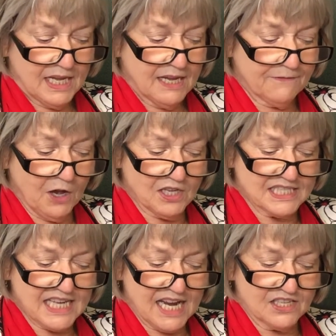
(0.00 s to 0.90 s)
If all
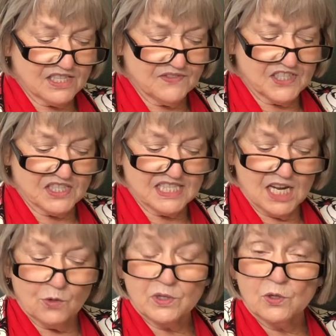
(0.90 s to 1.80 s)
styles feel
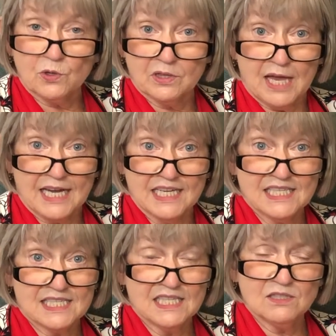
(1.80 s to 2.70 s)
snug with your
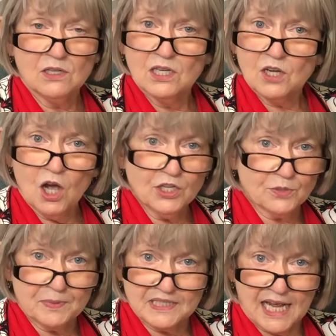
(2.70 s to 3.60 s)
orthotics, then call your
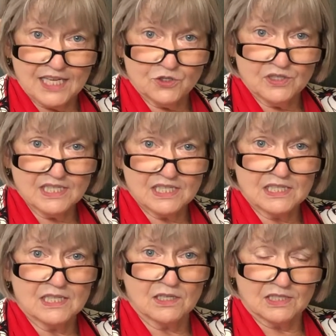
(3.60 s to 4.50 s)
podiatrist
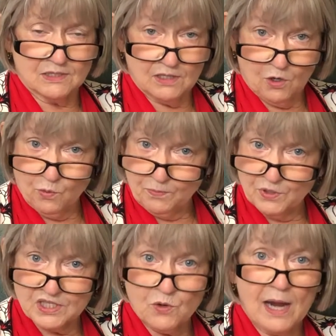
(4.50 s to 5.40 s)
that's
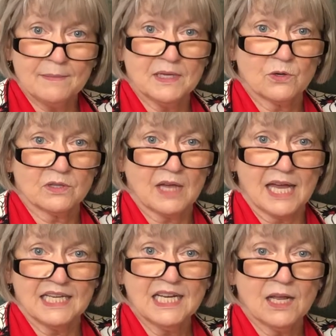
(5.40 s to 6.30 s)
prescribed the
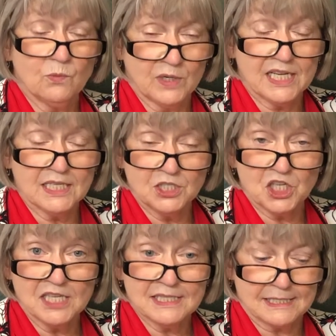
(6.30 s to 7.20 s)
orthotic and we can
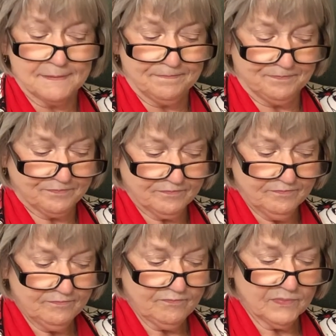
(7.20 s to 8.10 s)
adjust it.
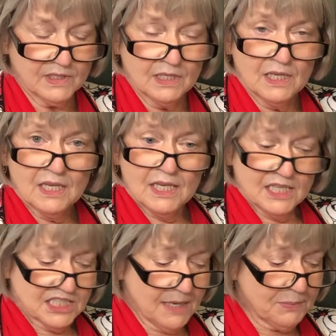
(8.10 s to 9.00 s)

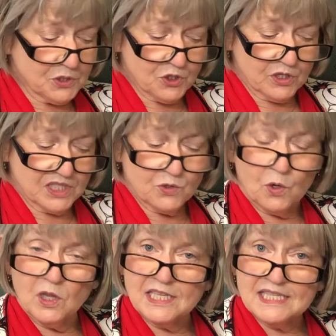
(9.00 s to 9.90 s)
Temperature
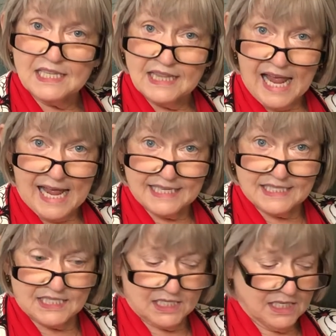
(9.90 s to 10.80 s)
control is the
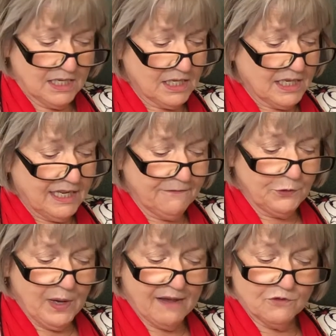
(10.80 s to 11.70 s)
last. If
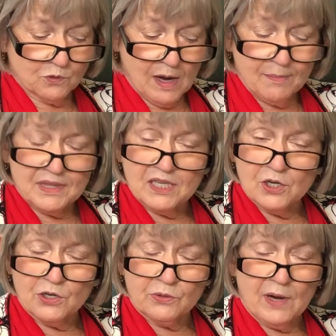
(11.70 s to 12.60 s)
you have neuropathy or
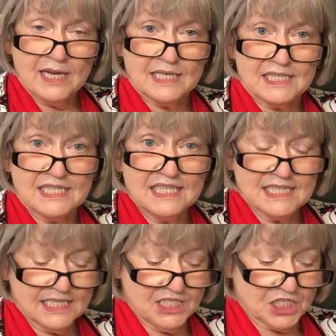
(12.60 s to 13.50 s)
arthritis, these
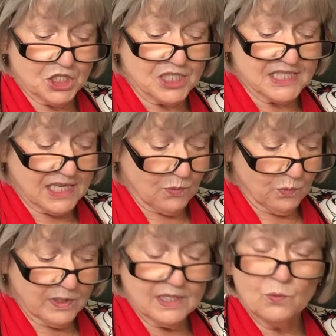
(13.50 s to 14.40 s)
conditions can
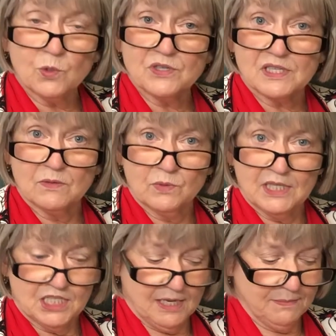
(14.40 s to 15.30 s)
really worsen when the
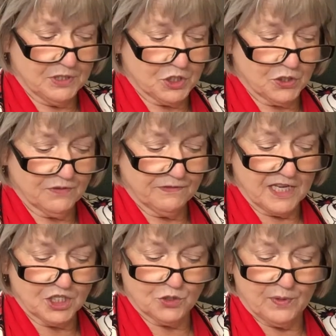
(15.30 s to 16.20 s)
temperature
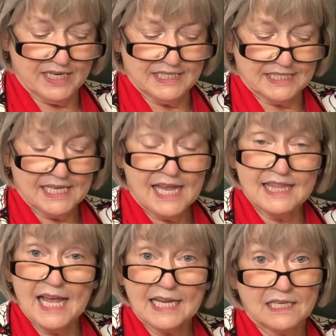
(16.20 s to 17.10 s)
fluctuates, and
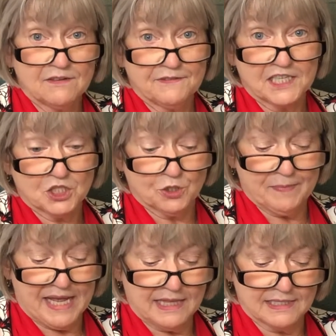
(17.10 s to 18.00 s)
that can affect your
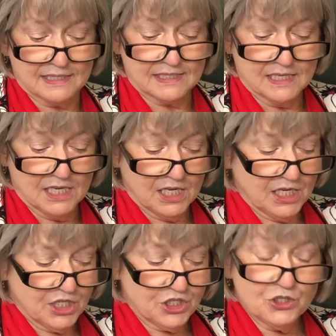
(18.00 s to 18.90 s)
balance.
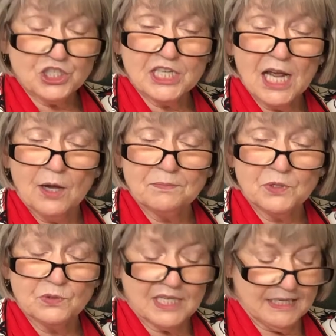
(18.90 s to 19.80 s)
Shoes should help
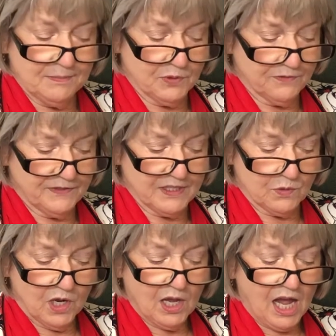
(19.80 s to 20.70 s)
you keep your feet
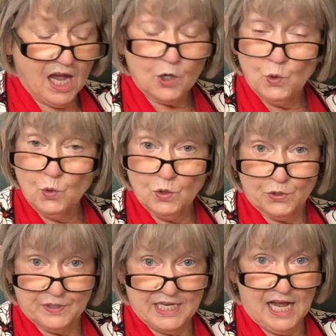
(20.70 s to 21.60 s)

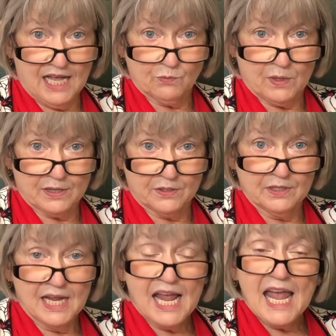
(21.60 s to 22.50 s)
cooler in hot weather
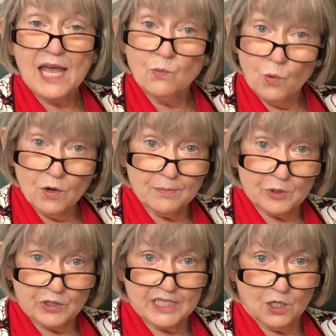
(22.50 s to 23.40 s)
and
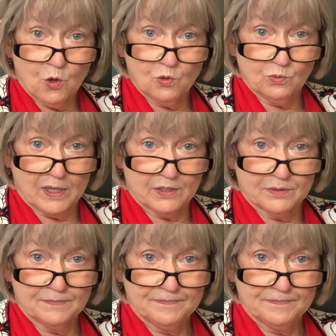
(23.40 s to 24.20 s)
warmer in cold weather.